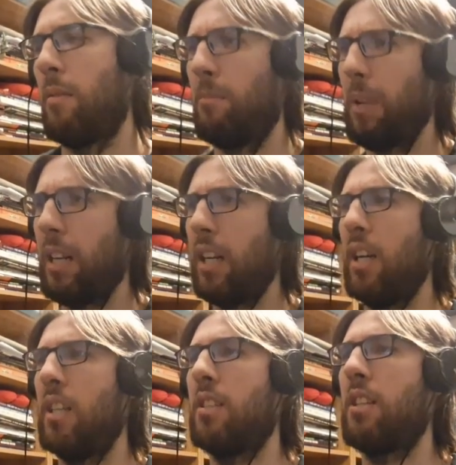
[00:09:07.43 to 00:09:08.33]

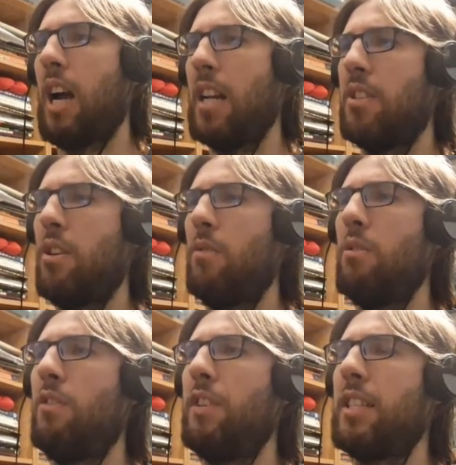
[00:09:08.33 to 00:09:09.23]
because I don't know
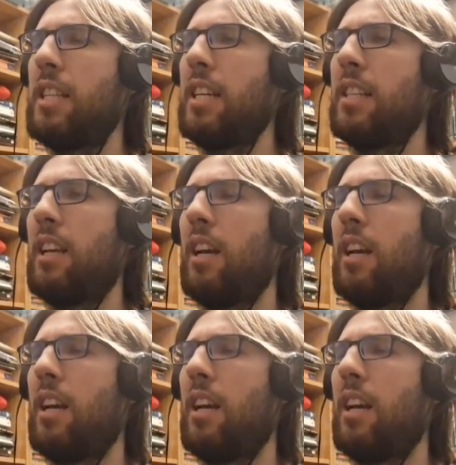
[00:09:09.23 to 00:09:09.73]
if it's these.